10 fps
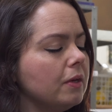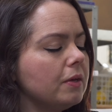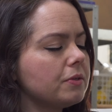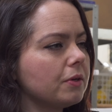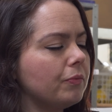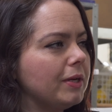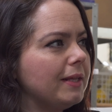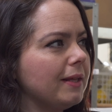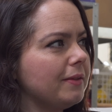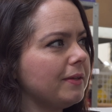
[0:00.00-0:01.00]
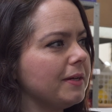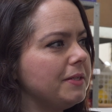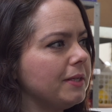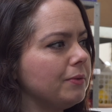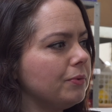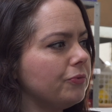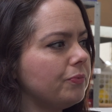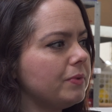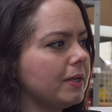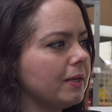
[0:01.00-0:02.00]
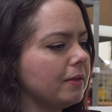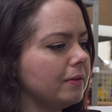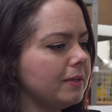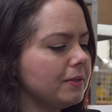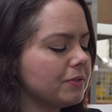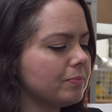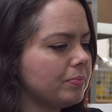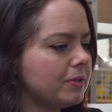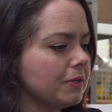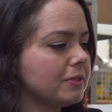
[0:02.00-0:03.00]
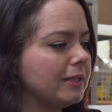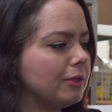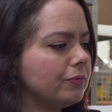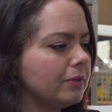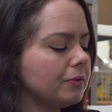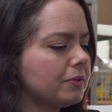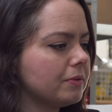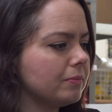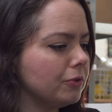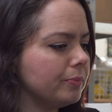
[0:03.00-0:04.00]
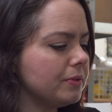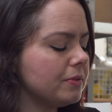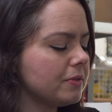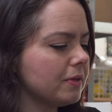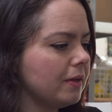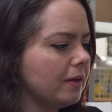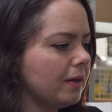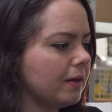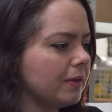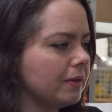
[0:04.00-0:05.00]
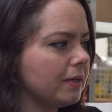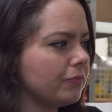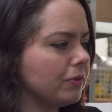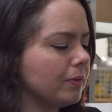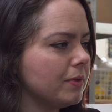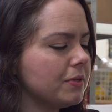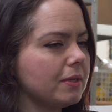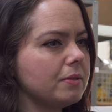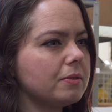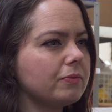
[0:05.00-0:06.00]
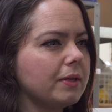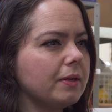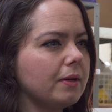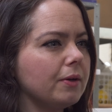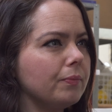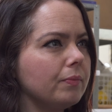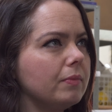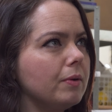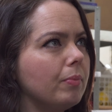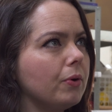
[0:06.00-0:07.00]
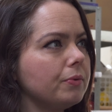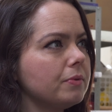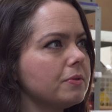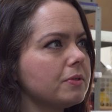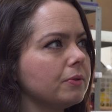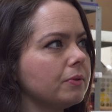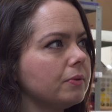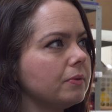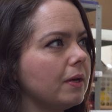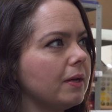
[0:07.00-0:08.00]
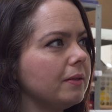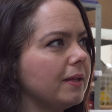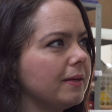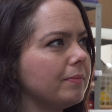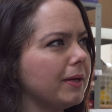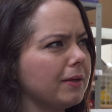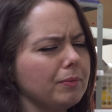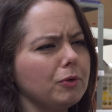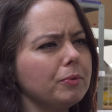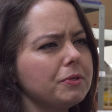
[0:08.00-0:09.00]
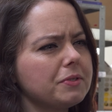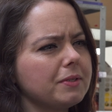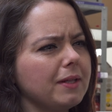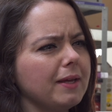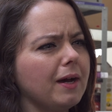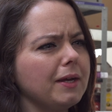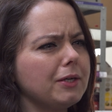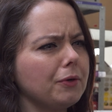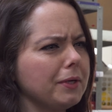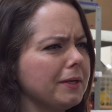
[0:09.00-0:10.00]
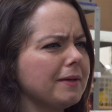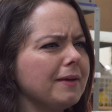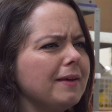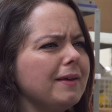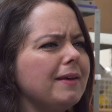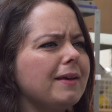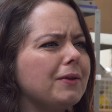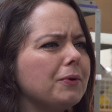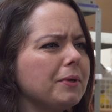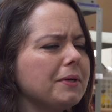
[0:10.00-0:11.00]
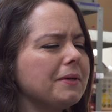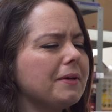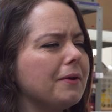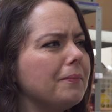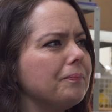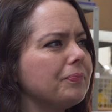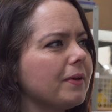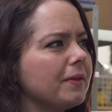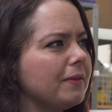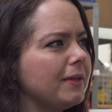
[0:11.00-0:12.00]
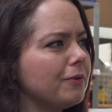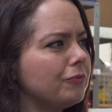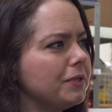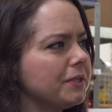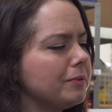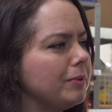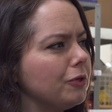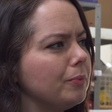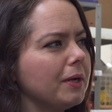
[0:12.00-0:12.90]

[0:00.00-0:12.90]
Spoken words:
So I really like the idea of taking these potentially overlooked moments and then giving them this sense of like importance, or like making them almost like iconic in a way, and like the everyday becoming